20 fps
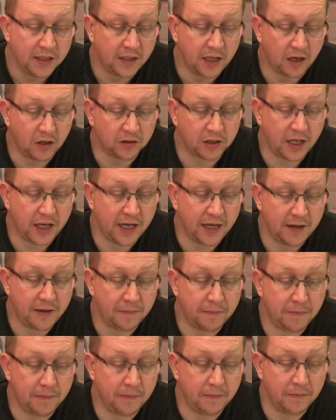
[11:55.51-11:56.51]

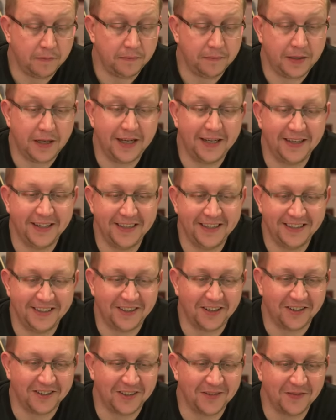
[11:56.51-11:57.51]

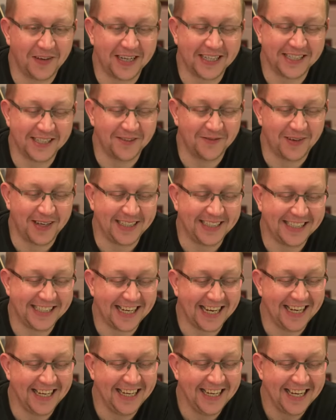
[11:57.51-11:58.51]
Dr.
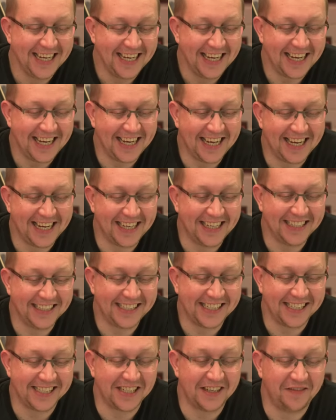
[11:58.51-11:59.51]
Masturbator
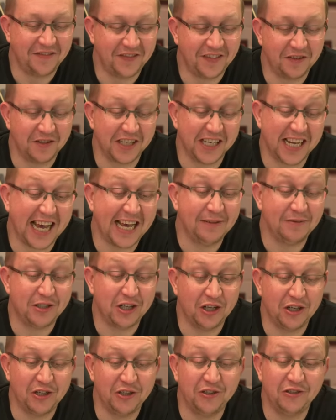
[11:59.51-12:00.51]
says if there's a game
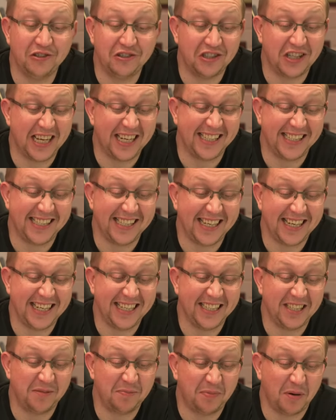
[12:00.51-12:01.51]
to lose, this
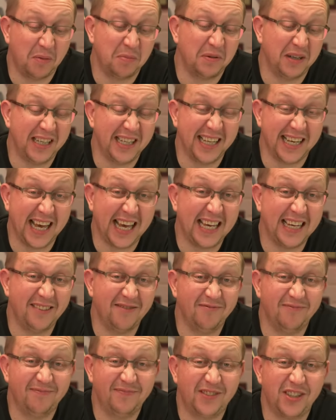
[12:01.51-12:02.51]
is probably the
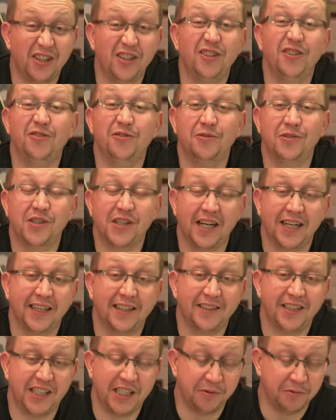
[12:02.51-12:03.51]
game to lose. And
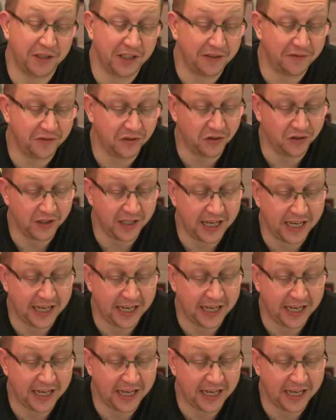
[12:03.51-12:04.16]
I see what you've done